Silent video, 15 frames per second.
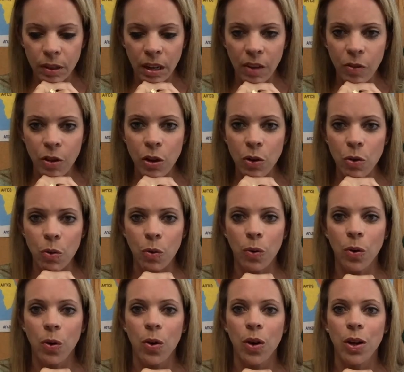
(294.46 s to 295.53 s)
if you
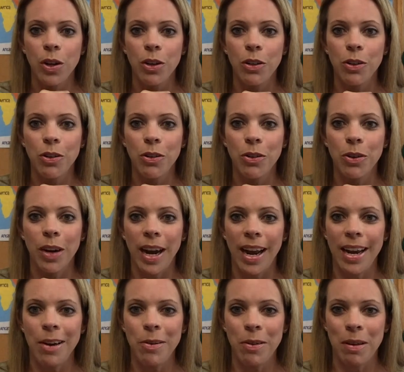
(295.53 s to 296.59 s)
try
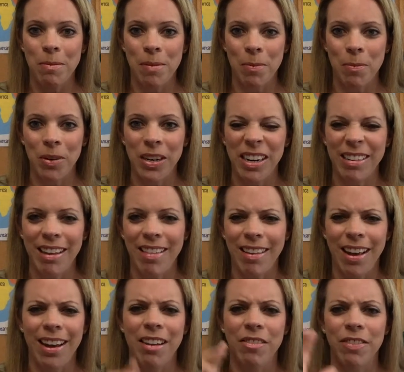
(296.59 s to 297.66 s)
to remember, because I
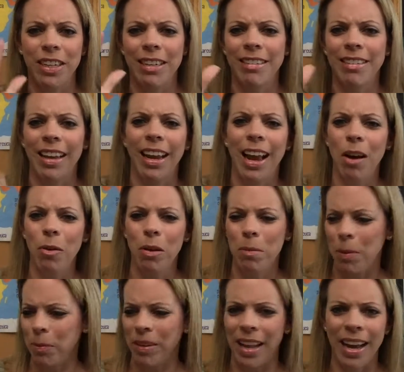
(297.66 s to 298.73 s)
thought at first, like, I'll
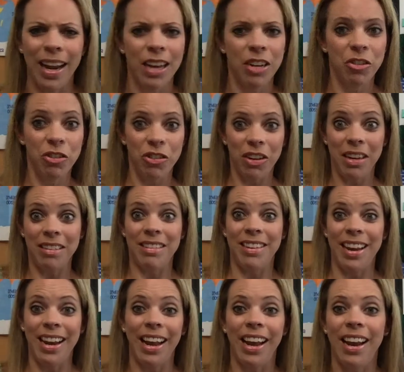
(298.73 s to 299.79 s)
remember that, I just
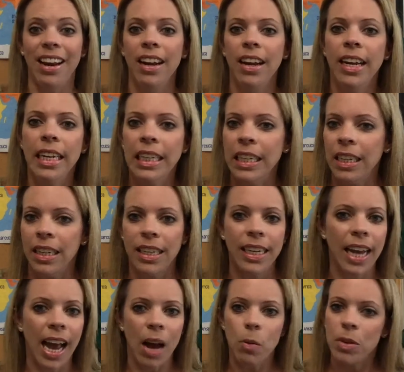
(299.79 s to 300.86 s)
did it.
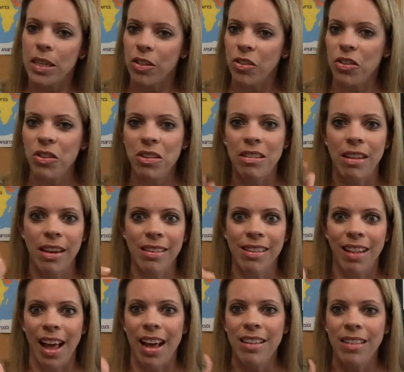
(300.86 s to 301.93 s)
Yeah, when it's your sixth
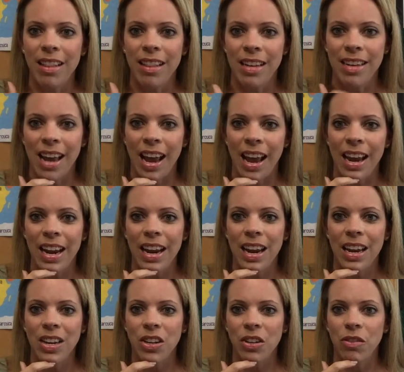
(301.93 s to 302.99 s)
class in the day
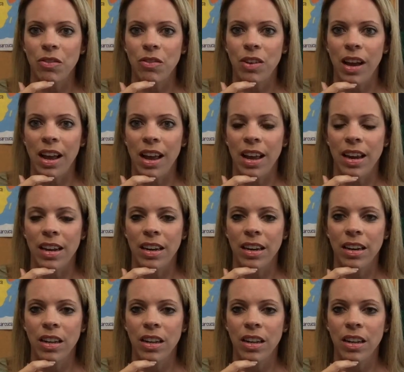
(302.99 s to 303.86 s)
and you've done